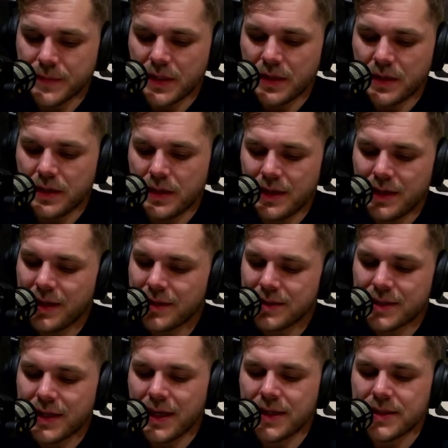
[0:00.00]
It is
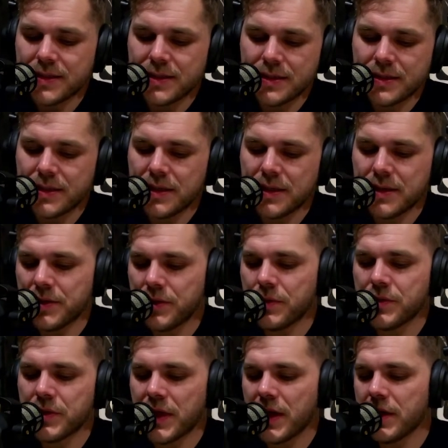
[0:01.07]
nice to see a new
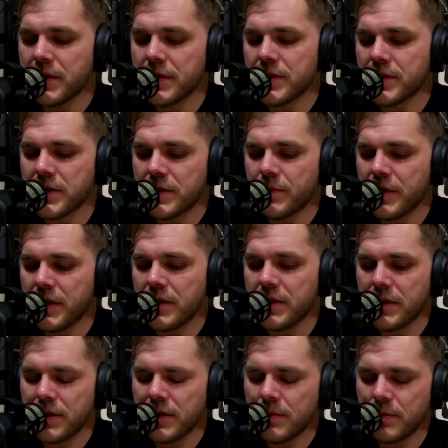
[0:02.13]
challenge in
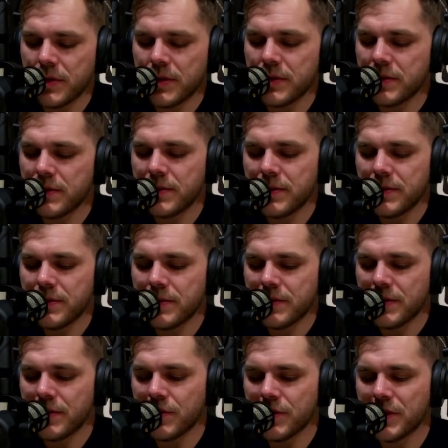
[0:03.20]
Pena, but, you
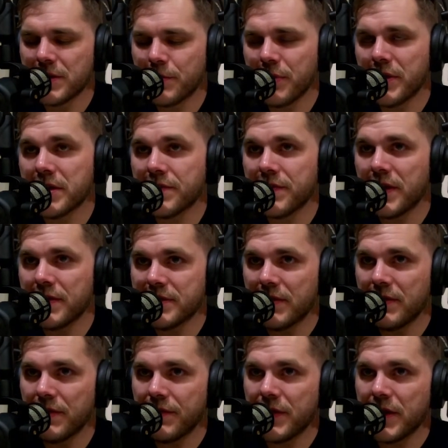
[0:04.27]
know, she's a plus
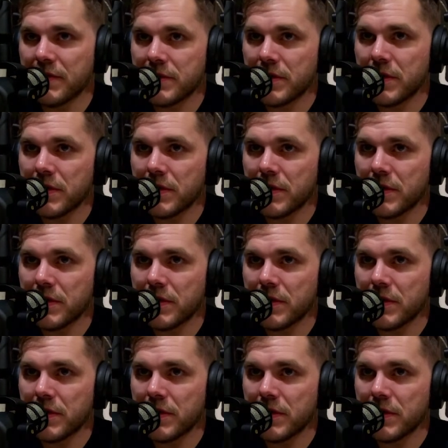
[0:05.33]
575 dog.